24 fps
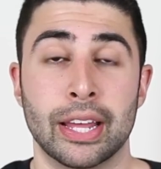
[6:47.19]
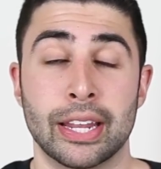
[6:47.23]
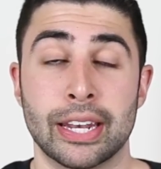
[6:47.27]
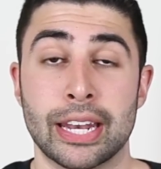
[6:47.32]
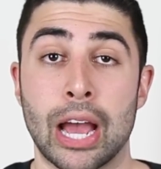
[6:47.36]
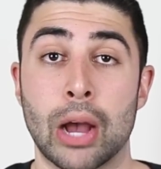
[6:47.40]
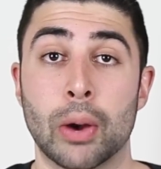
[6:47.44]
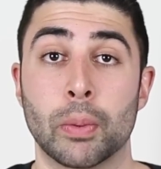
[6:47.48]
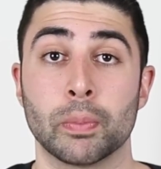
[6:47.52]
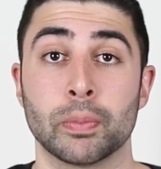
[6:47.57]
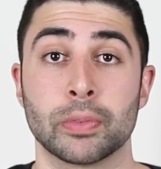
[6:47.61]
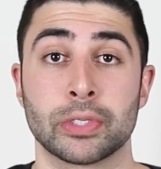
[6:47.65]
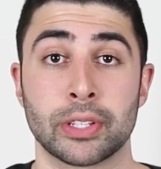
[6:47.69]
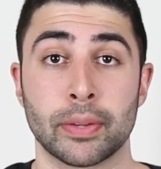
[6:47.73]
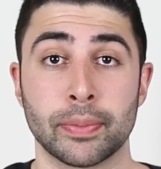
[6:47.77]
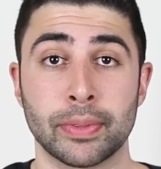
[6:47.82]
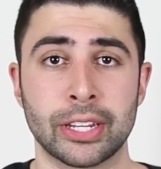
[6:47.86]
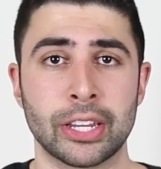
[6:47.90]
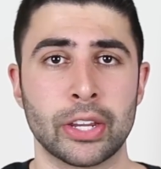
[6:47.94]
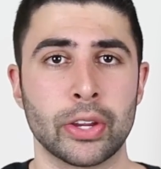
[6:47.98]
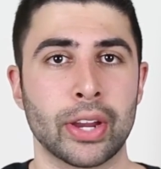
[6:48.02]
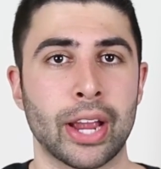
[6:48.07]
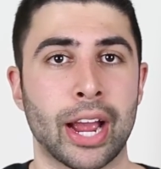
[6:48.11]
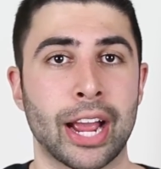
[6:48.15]
Now,
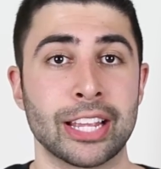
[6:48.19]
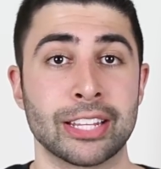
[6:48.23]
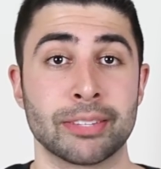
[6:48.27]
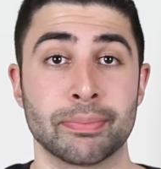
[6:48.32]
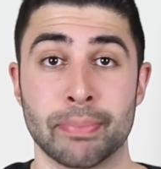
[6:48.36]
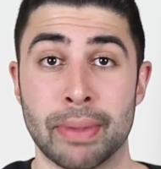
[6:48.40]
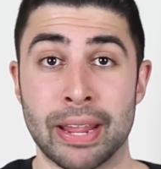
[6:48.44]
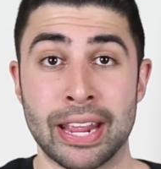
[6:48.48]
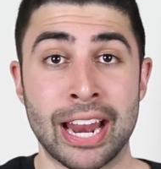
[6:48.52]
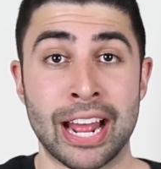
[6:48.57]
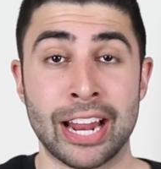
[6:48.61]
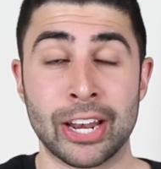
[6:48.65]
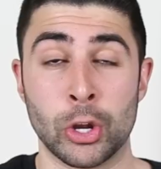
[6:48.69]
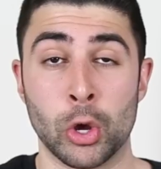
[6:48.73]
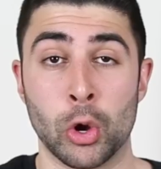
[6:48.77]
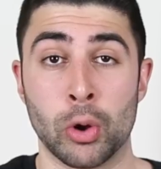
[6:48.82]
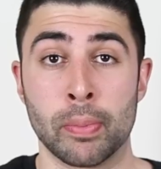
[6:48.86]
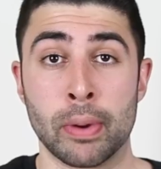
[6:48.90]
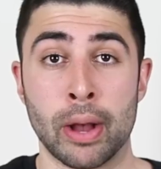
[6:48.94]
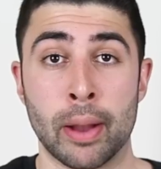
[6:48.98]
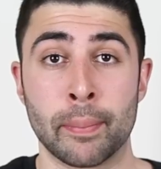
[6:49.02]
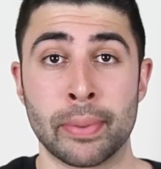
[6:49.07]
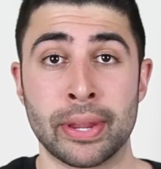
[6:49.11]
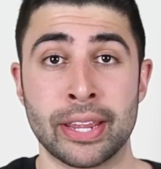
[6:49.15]
something you guys may not know
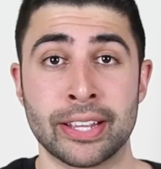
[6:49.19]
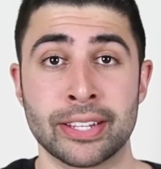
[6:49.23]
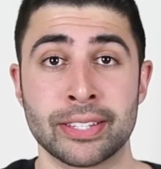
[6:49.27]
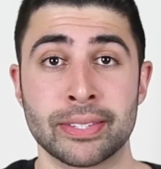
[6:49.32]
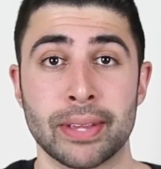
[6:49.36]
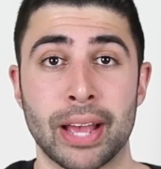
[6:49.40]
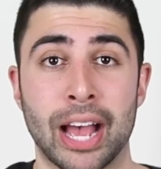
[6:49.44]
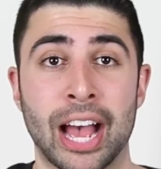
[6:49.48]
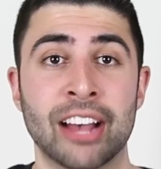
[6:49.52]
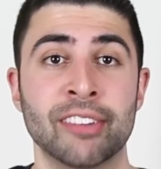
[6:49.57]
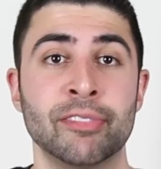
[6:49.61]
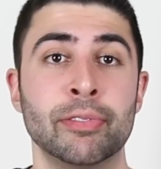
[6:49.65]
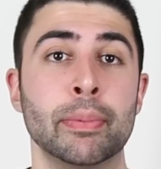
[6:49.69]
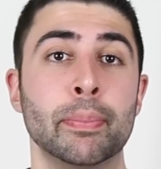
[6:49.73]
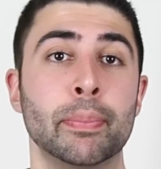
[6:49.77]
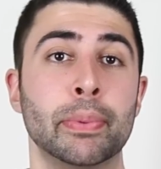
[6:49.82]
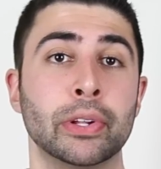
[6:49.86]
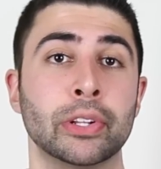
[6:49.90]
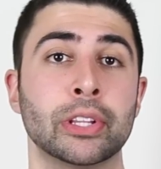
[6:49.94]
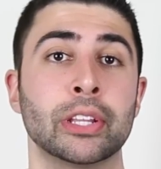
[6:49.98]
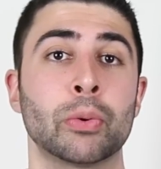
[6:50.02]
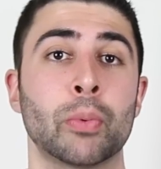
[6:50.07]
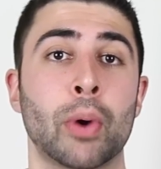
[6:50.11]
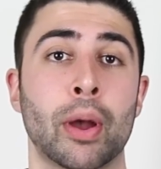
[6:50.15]
about me is I've been
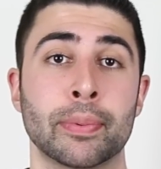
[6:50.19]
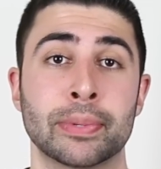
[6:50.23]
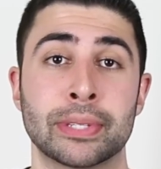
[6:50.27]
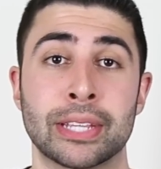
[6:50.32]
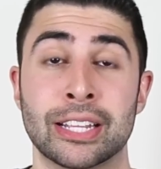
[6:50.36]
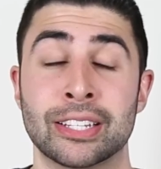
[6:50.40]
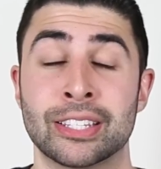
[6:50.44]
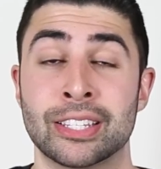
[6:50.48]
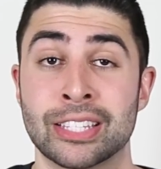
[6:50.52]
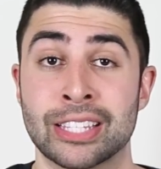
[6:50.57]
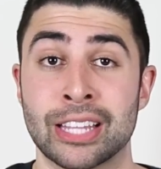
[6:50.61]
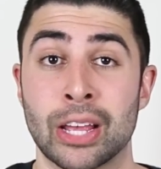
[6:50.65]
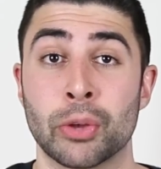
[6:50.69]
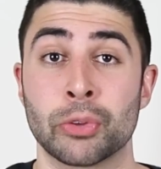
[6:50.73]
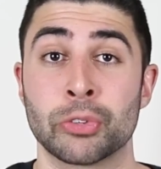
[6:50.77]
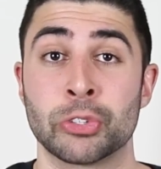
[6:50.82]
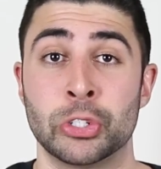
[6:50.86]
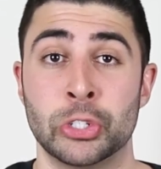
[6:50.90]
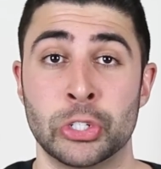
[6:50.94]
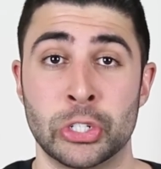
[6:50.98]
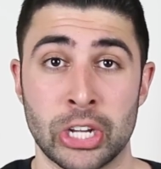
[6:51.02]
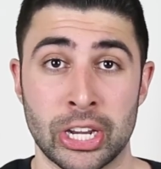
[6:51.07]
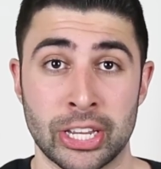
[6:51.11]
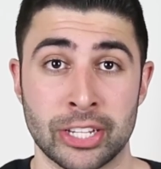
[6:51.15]
building websites since I was
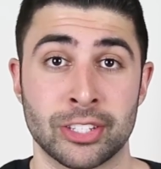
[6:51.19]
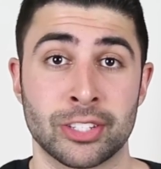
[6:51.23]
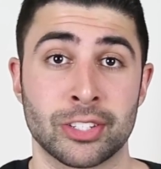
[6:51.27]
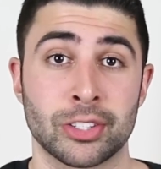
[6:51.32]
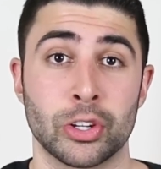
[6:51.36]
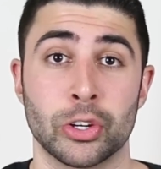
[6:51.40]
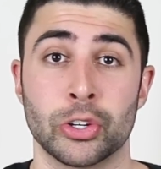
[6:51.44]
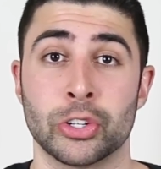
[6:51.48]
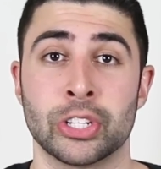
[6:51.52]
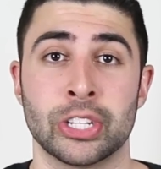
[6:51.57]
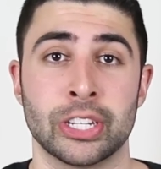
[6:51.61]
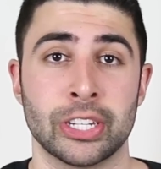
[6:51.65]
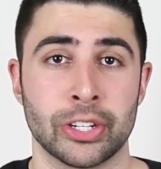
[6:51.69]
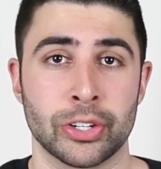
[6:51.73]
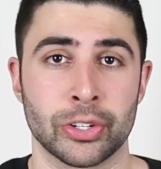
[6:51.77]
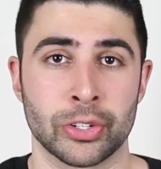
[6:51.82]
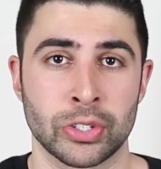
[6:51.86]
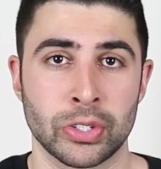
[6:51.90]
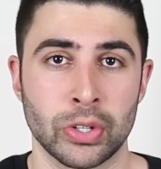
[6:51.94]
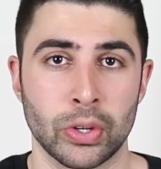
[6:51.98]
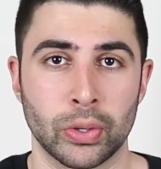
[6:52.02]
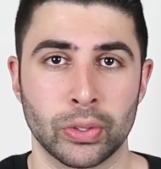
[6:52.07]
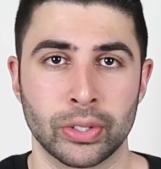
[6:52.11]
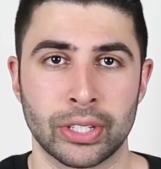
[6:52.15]
just 13
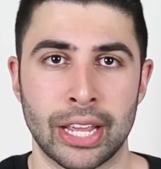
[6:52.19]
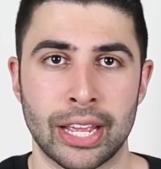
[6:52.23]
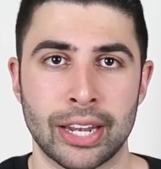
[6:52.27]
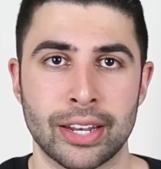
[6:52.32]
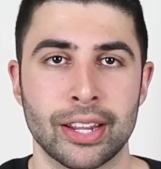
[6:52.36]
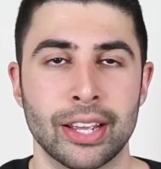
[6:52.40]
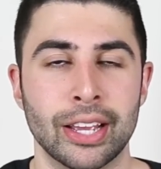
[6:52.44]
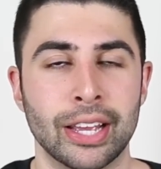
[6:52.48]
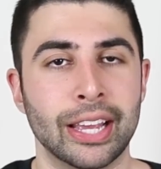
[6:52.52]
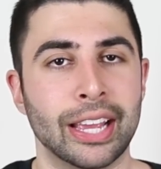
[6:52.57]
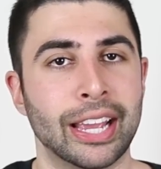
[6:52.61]
years old, and